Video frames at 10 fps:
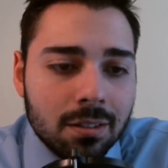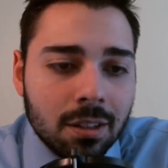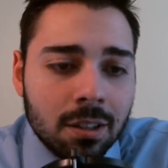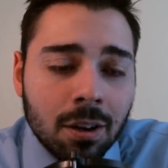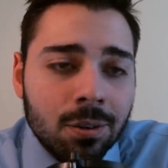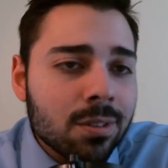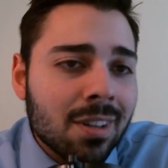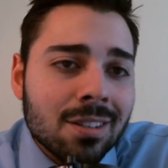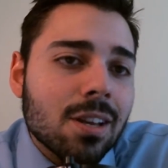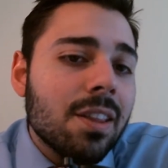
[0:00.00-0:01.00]

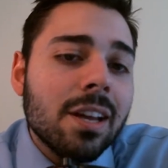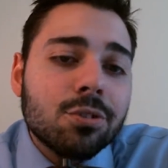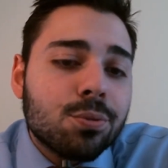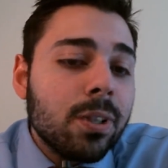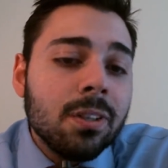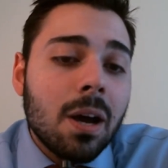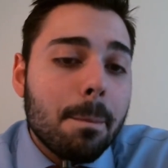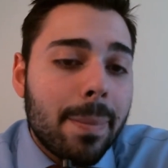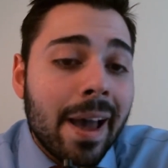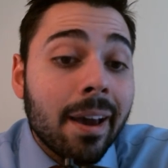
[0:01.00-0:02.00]
that's really not
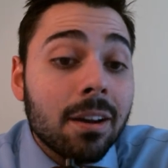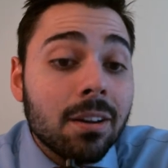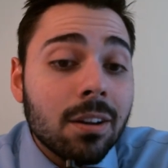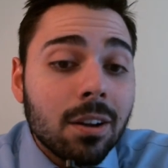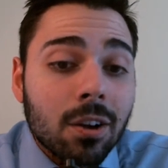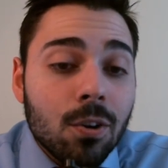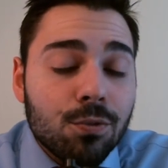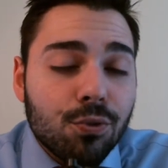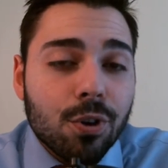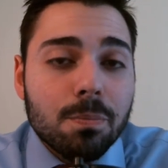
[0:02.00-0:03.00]
bad
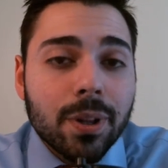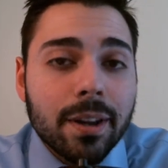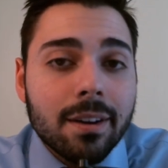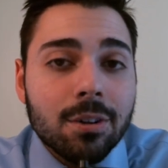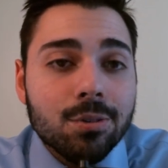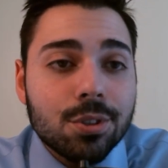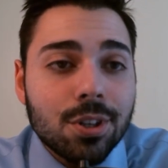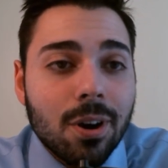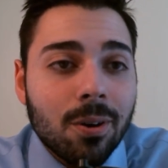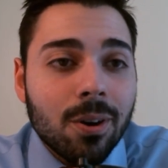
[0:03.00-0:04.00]
for a player who's,
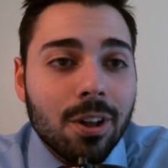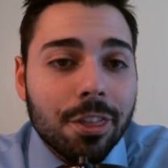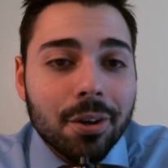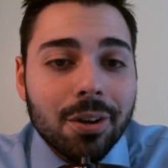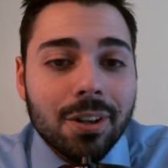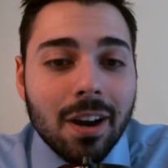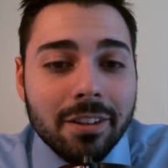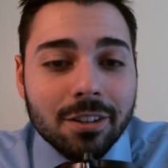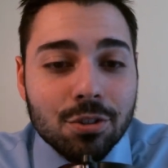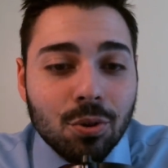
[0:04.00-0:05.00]
39
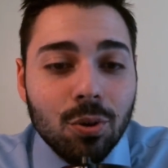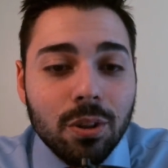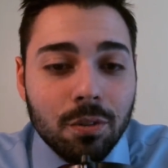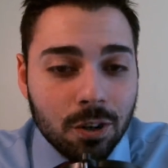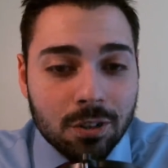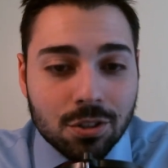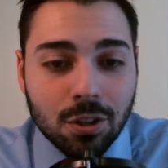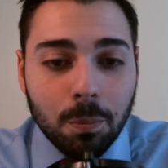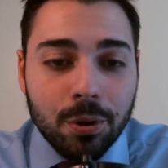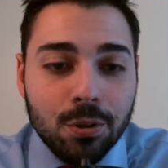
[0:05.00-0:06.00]
years old. If you can
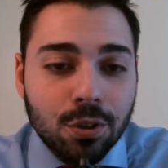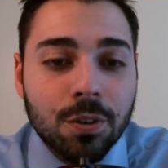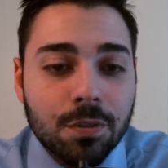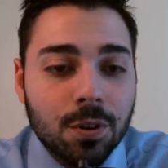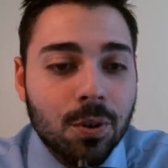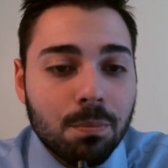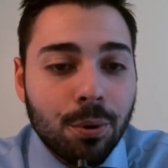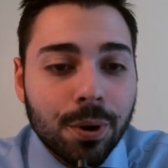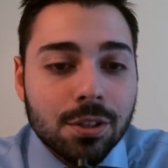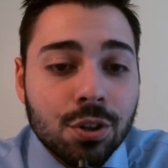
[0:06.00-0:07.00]
still produce 51
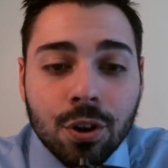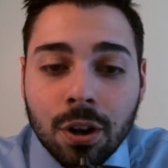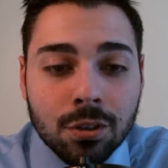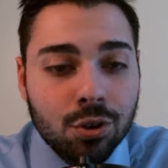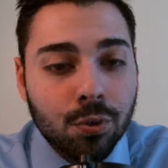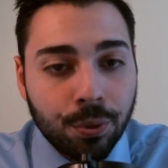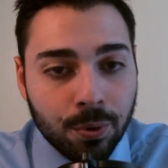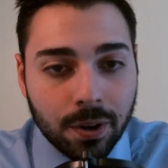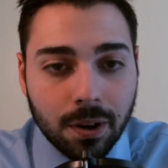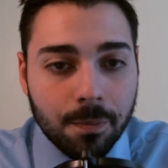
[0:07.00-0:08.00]
points, good on Joe
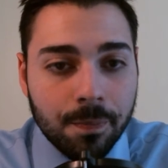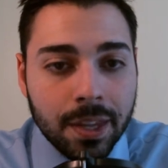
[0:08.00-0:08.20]
Thornton.